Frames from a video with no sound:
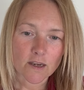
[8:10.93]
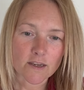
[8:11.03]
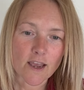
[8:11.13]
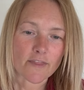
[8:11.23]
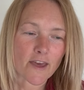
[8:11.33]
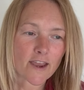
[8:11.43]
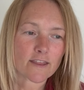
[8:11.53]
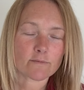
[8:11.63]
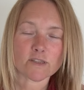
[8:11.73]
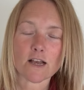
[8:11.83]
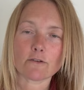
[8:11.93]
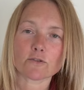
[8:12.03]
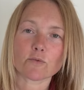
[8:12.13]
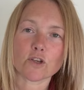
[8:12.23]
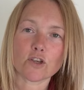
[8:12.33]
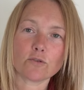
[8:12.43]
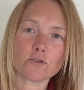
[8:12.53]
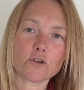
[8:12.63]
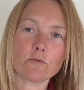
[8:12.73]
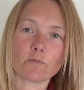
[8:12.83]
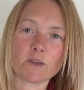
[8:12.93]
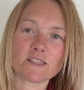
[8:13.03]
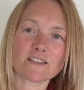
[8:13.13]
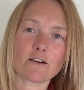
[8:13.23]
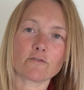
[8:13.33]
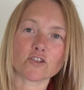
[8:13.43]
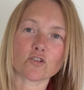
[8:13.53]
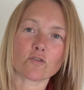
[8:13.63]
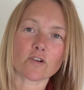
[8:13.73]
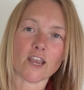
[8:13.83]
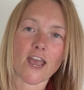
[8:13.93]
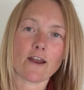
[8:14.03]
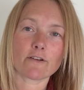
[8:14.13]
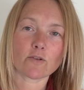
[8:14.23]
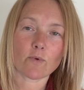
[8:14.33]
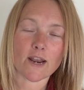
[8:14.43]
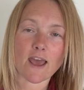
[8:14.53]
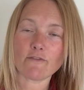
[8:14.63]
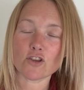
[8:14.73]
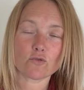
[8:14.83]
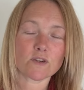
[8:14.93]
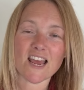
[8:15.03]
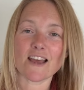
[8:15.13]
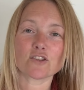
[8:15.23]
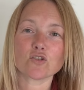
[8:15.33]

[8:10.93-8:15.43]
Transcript: Yet they themselves will accuse you of being selfish or uncaring whenever you dare